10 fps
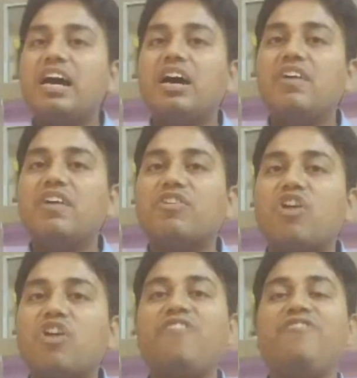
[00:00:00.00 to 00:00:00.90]

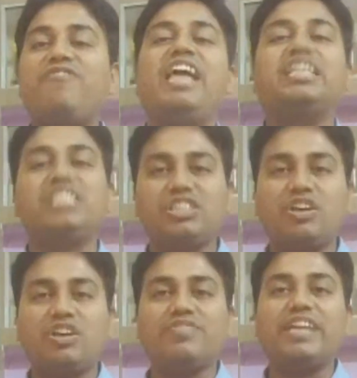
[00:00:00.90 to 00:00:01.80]
raw
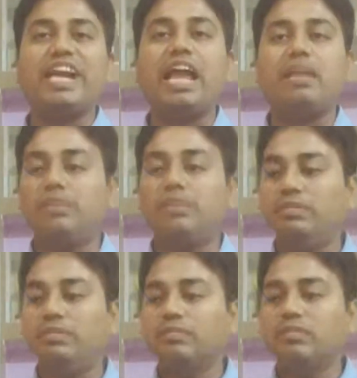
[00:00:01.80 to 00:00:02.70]
flesh of that
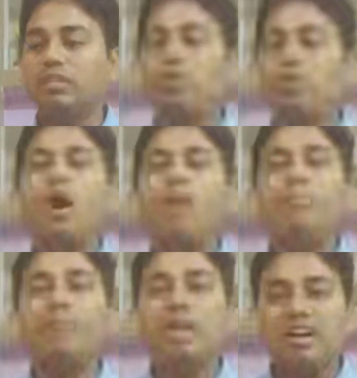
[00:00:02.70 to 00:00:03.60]
animal,
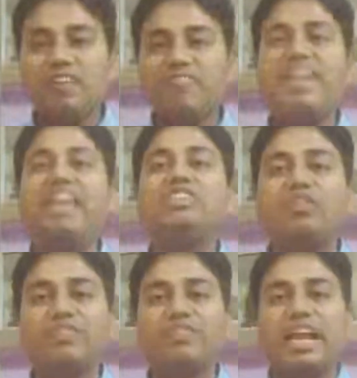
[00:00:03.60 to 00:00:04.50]
the warm
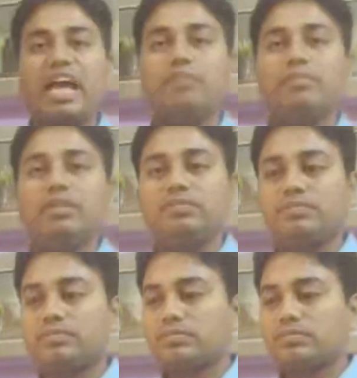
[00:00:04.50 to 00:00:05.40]
flesh of that
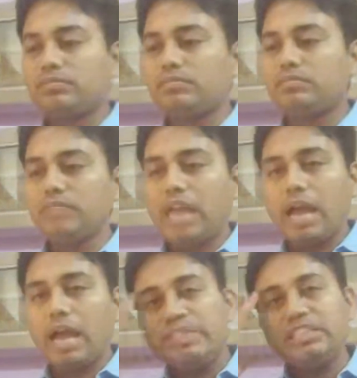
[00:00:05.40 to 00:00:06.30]
animal.
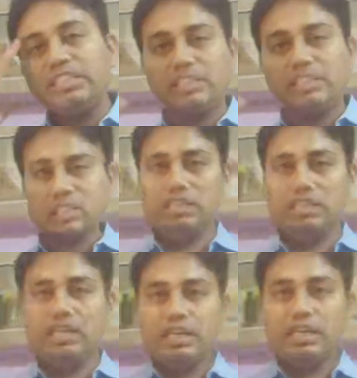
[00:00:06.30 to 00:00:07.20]
I'm just
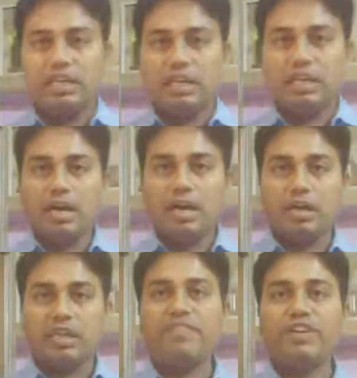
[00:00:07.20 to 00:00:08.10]

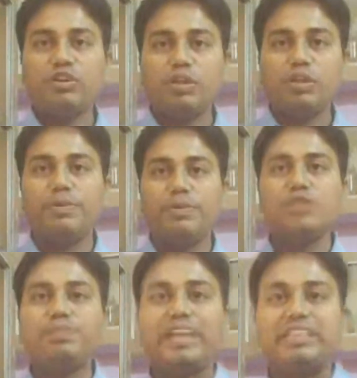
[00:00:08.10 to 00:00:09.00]
giving you the
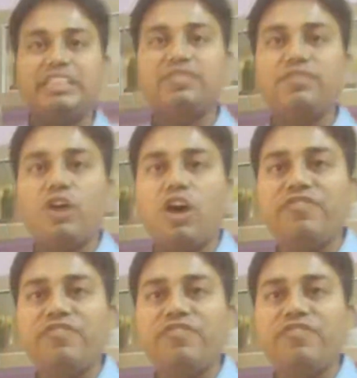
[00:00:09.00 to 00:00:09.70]
perspective of